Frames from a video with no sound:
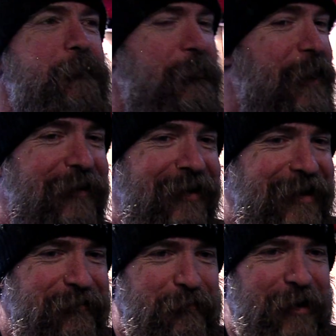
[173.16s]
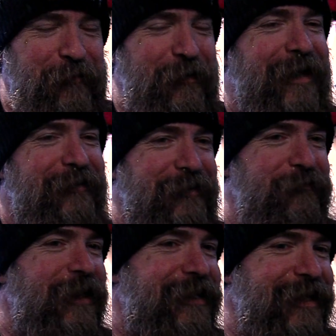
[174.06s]
No, I never met her, but if
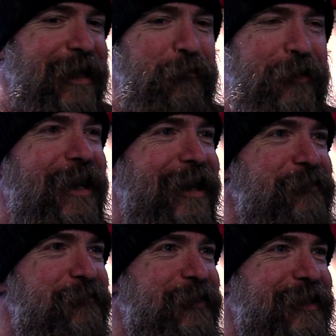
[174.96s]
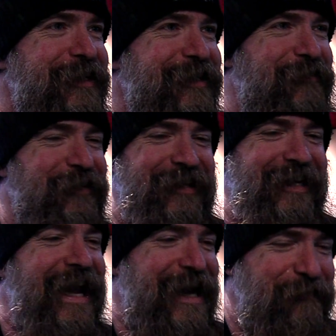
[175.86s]
I did, I would thank her for the
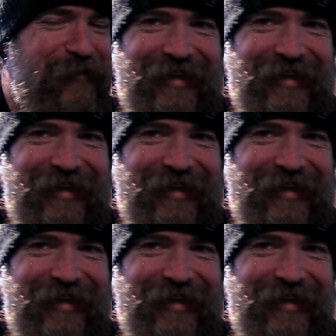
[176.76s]
name.